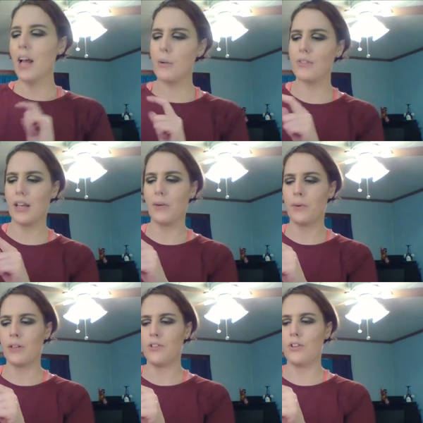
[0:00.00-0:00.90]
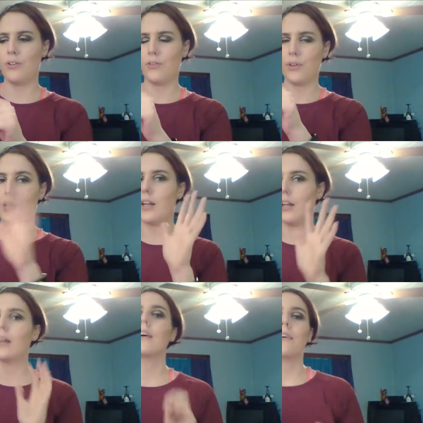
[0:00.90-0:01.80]
was like 1, 2,
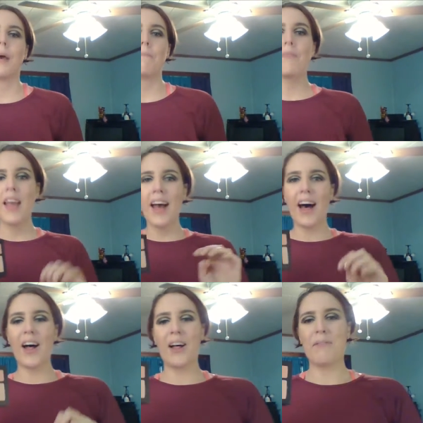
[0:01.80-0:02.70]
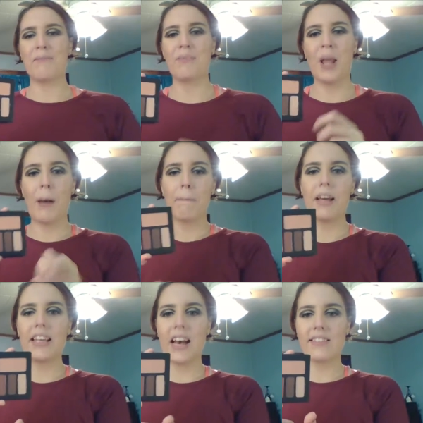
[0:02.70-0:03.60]
3. Okay.
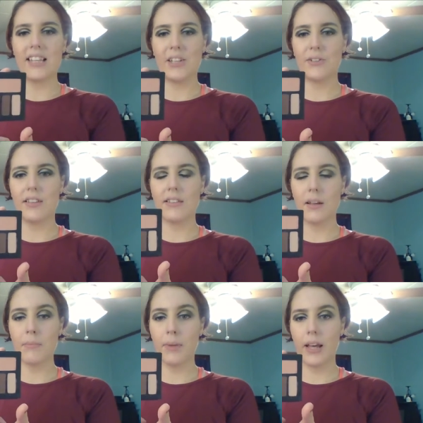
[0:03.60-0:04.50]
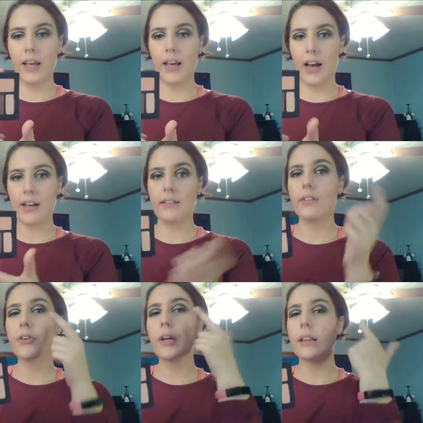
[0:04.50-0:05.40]
But yes, I use this on my eyes to
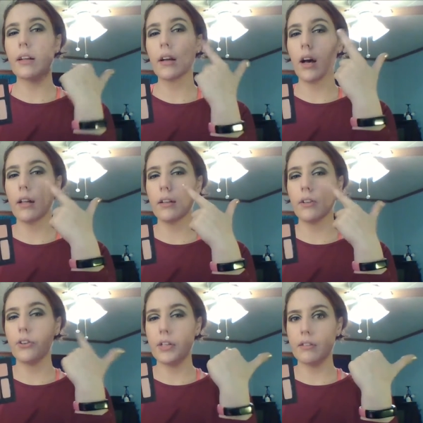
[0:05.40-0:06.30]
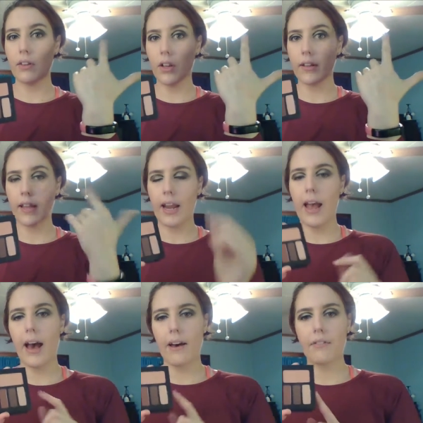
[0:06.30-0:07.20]
create the cut crease look that I
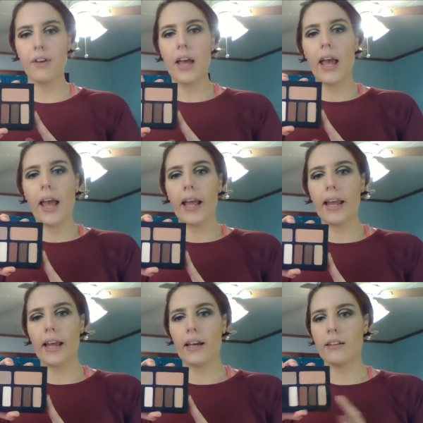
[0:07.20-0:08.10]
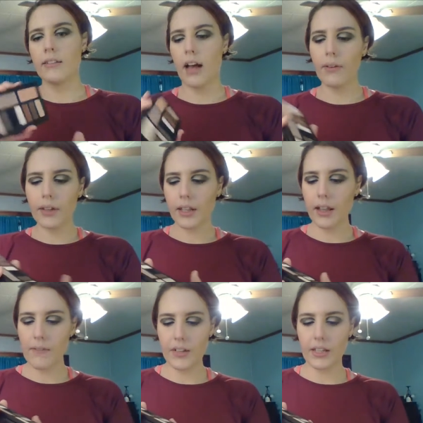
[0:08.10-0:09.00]
have, and I really
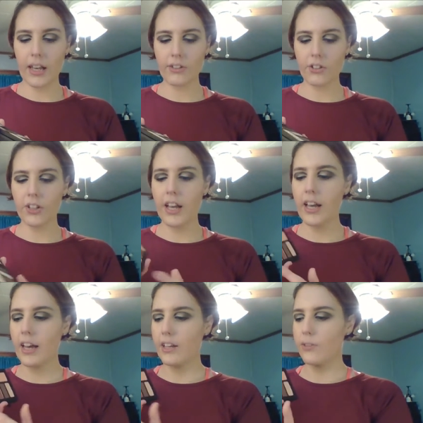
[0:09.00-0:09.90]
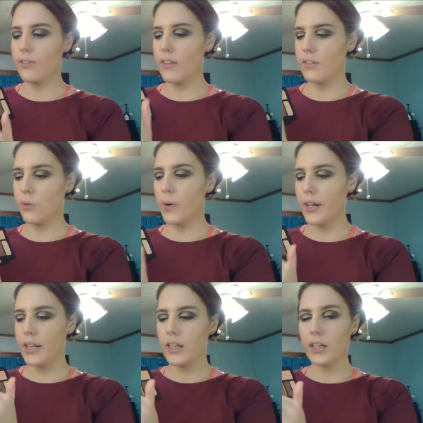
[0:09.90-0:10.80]
love it. Yesterday I used this
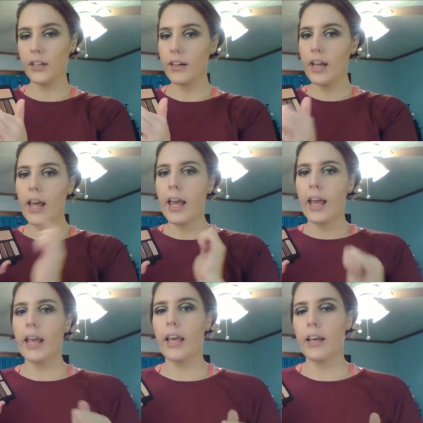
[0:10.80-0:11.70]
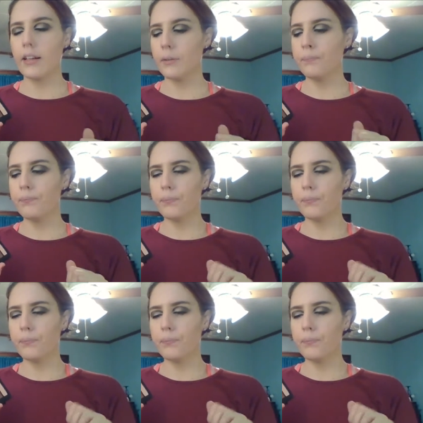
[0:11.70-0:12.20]
quad here, and